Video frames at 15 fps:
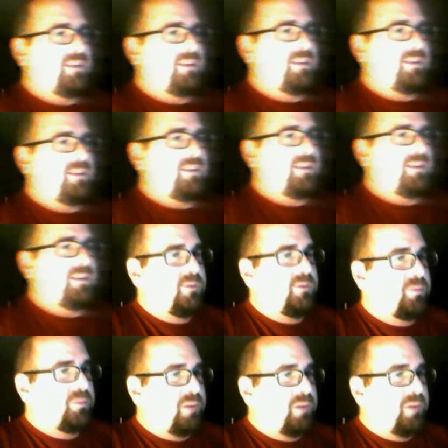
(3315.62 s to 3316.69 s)
unless he was
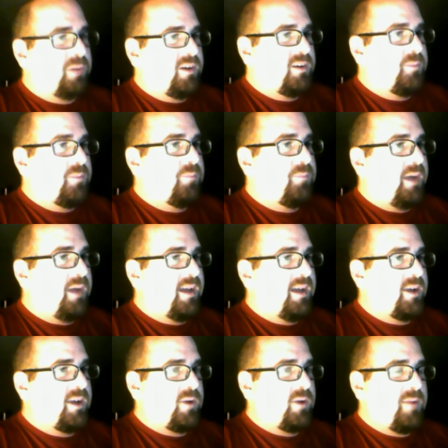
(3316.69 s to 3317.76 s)
burned by a
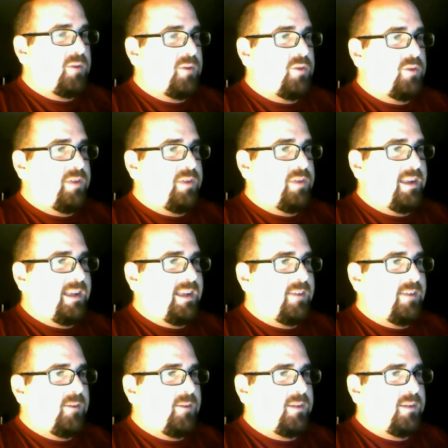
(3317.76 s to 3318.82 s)
great move. He didn't give
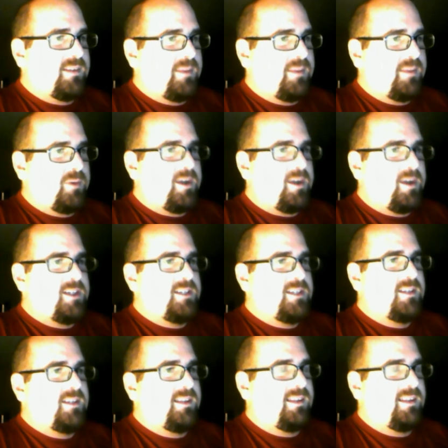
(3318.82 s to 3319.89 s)
up much separation
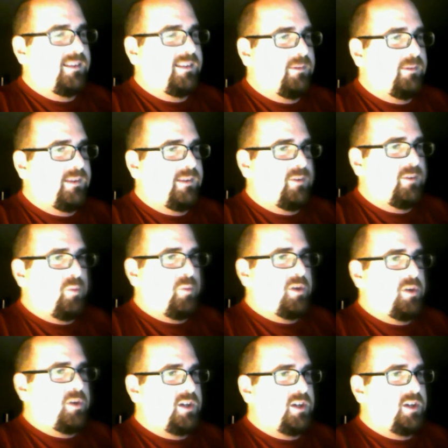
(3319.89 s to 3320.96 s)
unless the receiver
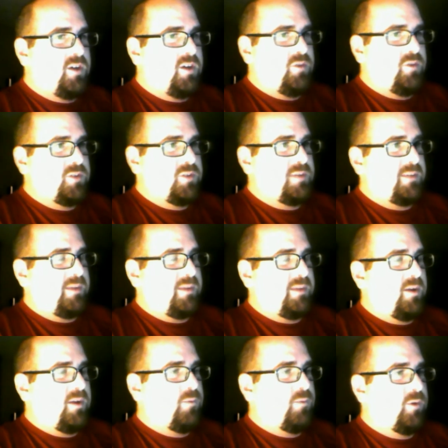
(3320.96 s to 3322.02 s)
pushed off, which makes me
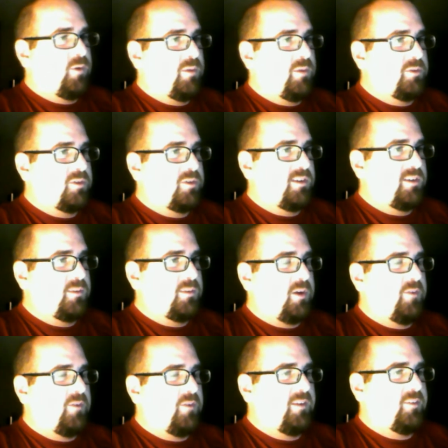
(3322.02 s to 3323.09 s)
hopeful he will draw some
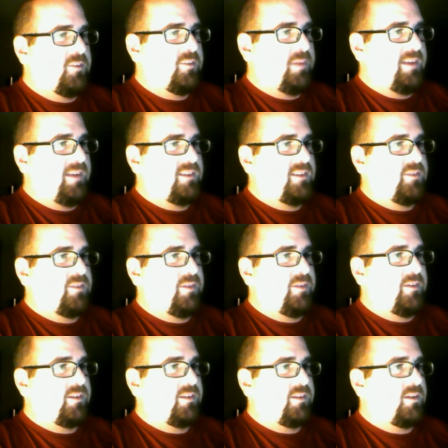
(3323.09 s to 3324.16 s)
offensive pass
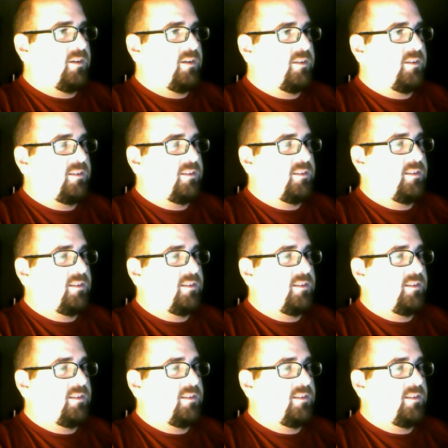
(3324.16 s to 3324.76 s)
interference calls.